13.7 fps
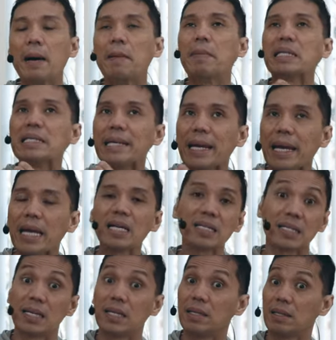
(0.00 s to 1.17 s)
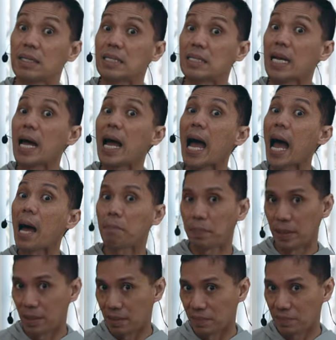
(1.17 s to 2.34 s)
But the essence
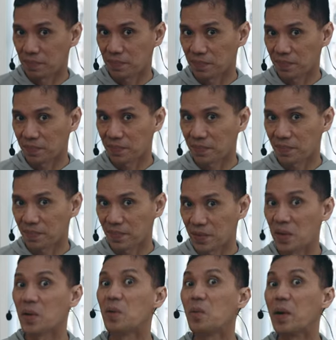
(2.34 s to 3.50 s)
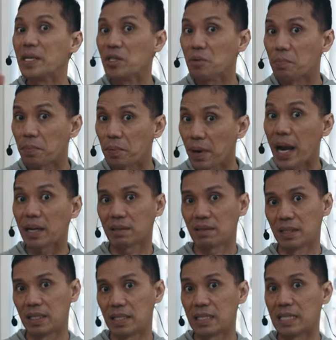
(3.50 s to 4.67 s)
happens when you
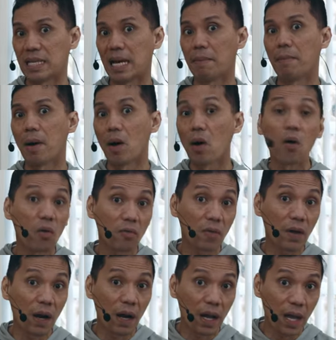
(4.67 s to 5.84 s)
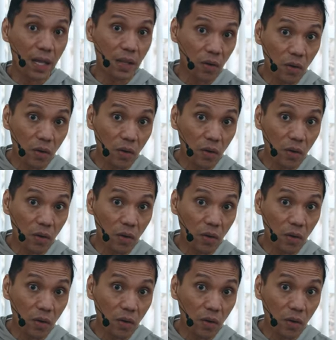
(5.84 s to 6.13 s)
practice them over and